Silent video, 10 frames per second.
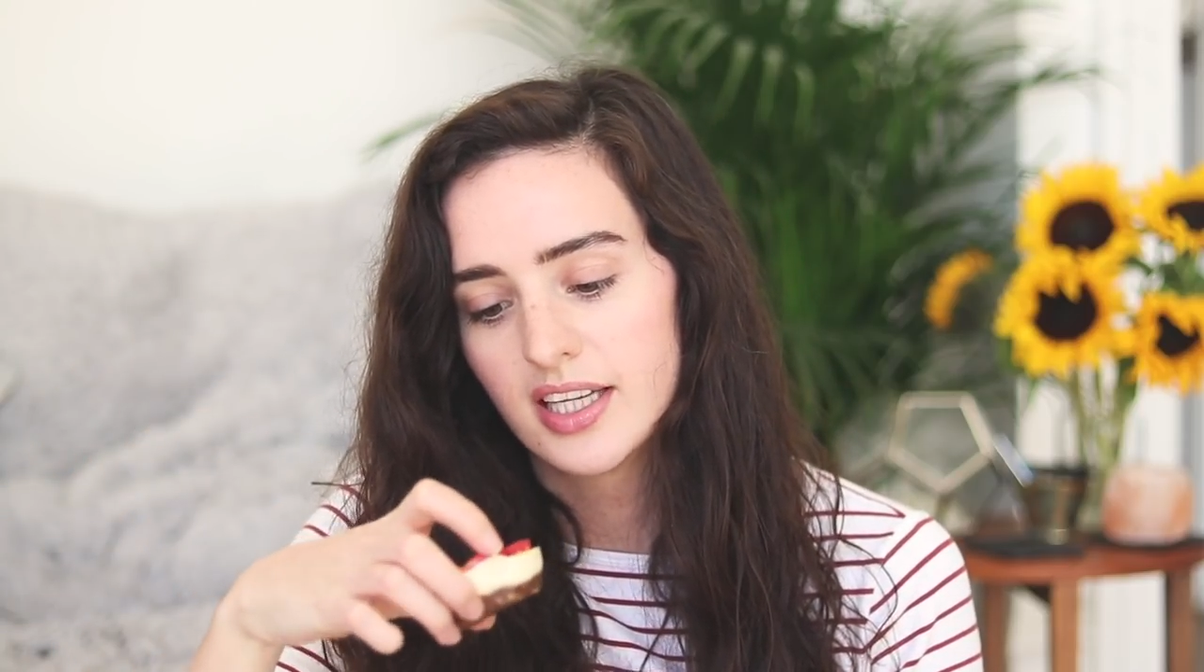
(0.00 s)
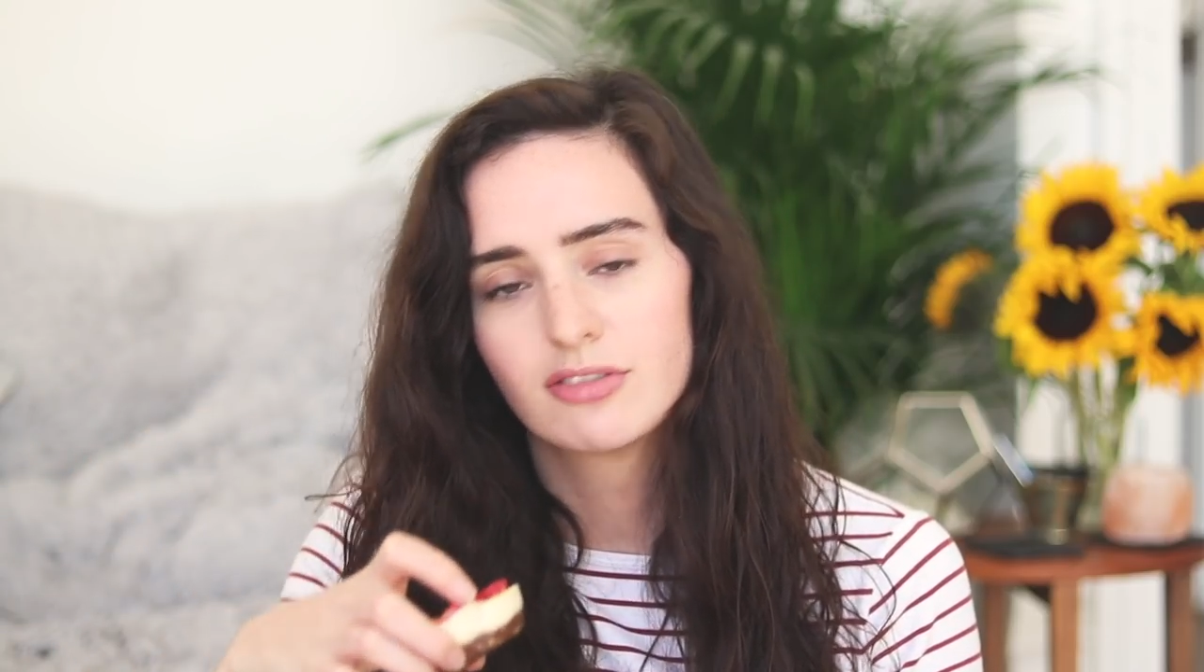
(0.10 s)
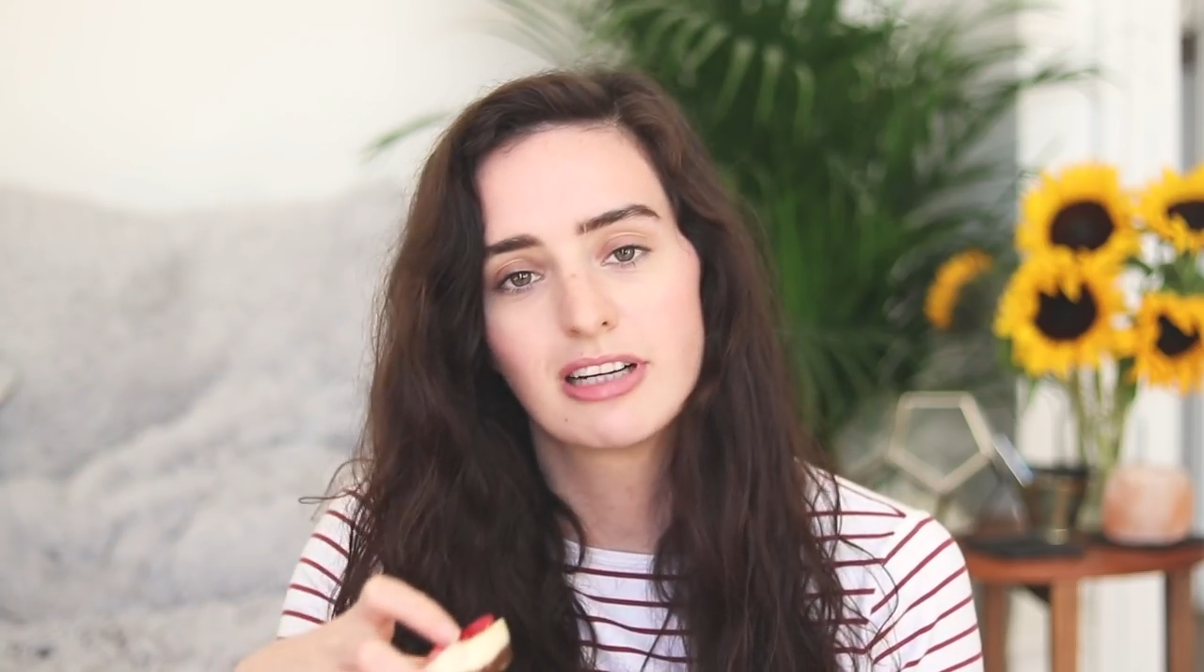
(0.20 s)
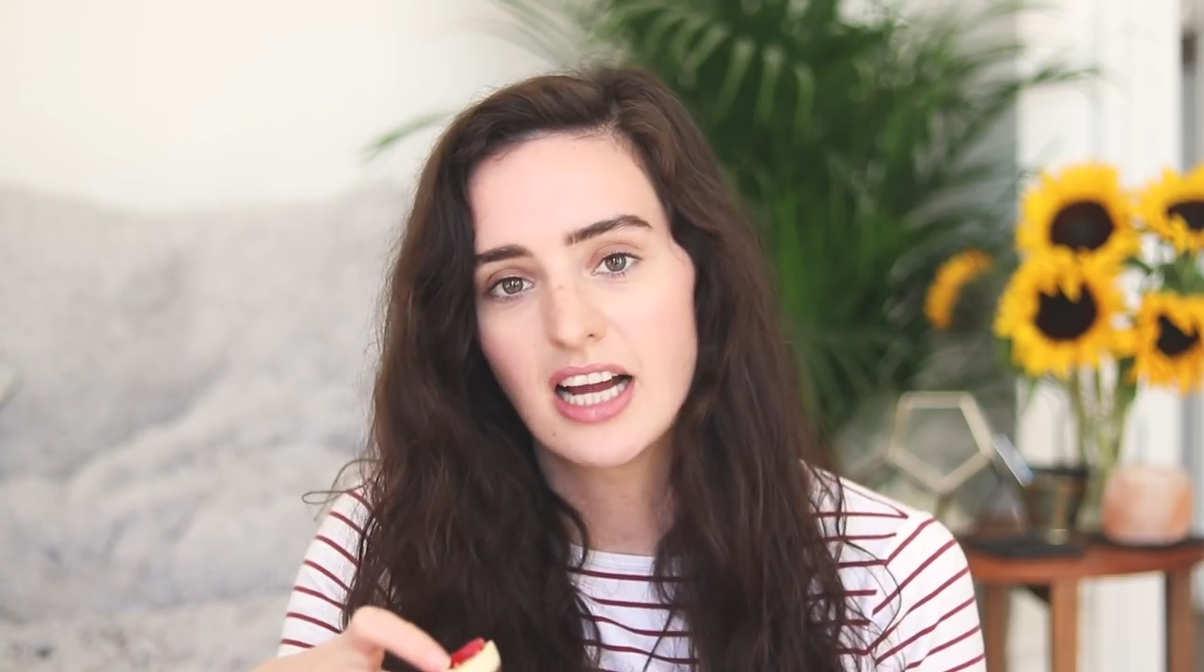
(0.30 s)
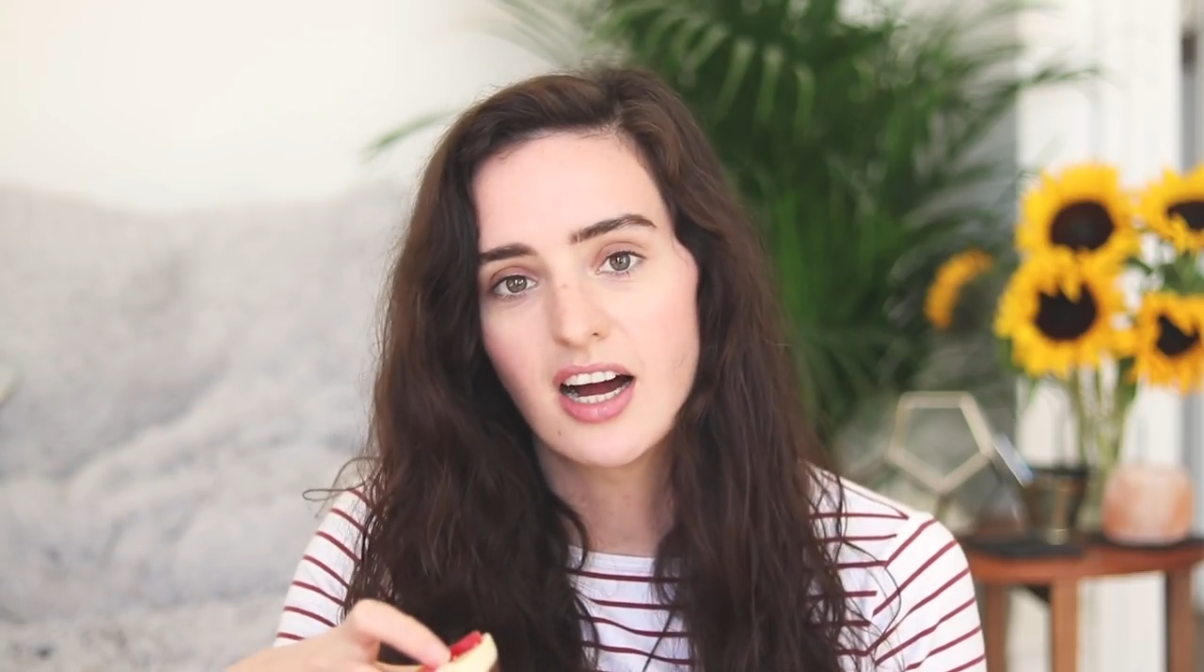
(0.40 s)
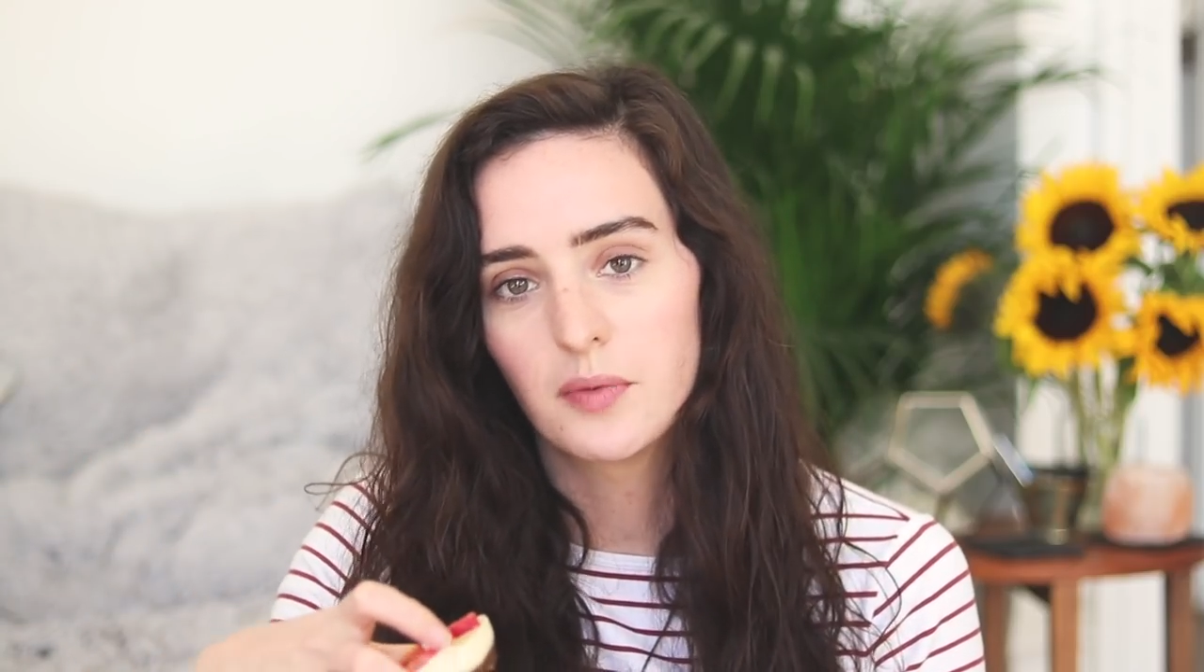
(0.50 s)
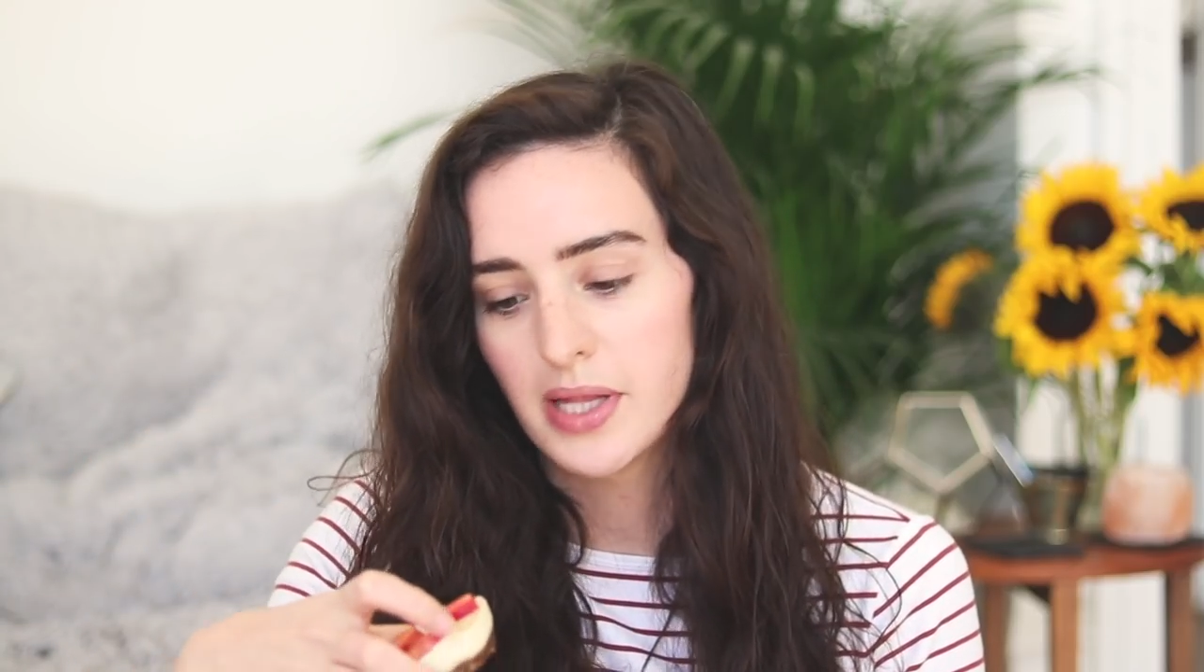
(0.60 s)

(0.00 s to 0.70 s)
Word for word: It's really hard